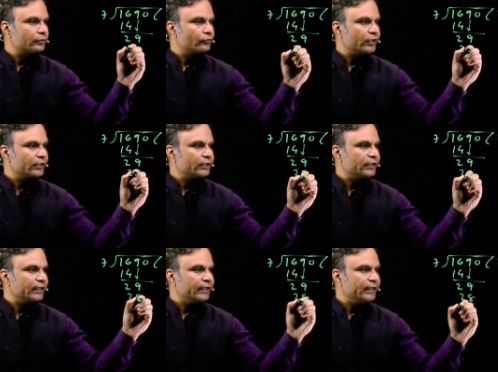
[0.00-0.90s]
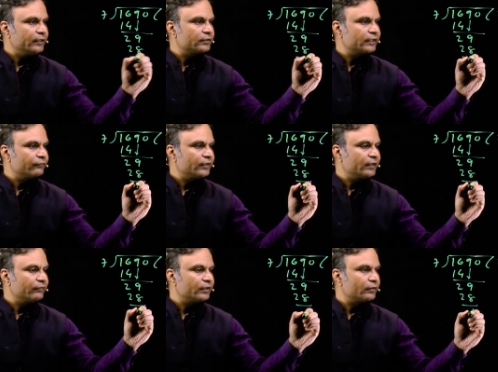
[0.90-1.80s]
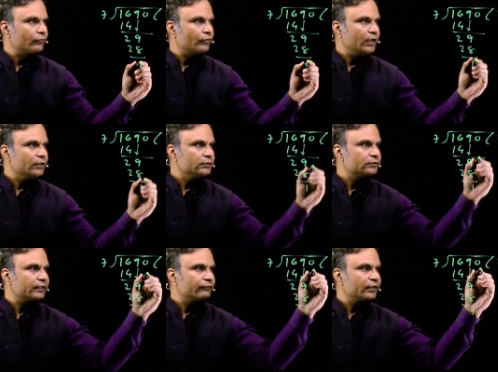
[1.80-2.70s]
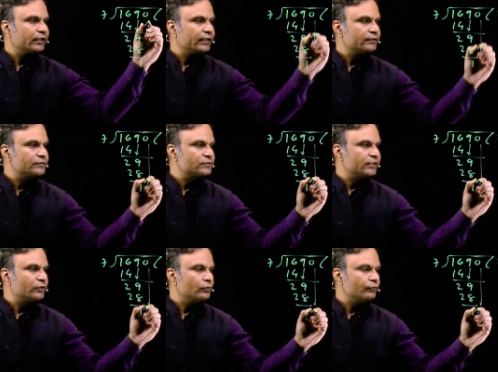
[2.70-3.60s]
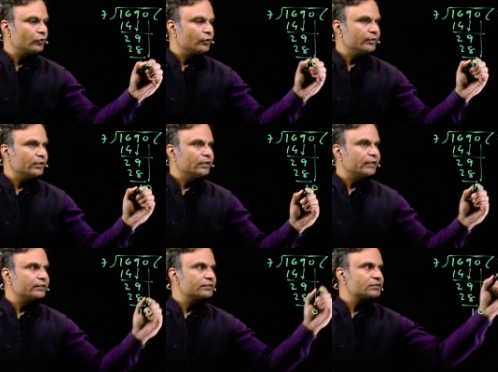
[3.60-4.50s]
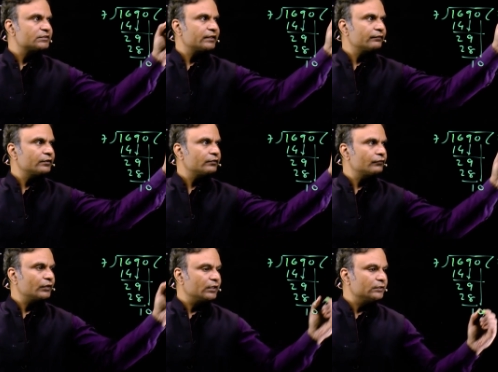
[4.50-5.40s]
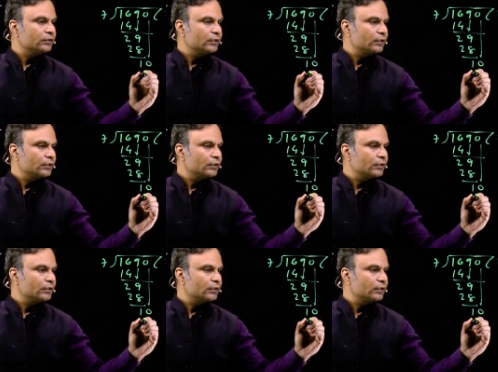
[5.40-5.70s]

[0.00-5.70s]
28, then we have here 1, then we take 0 from here and 7, 1,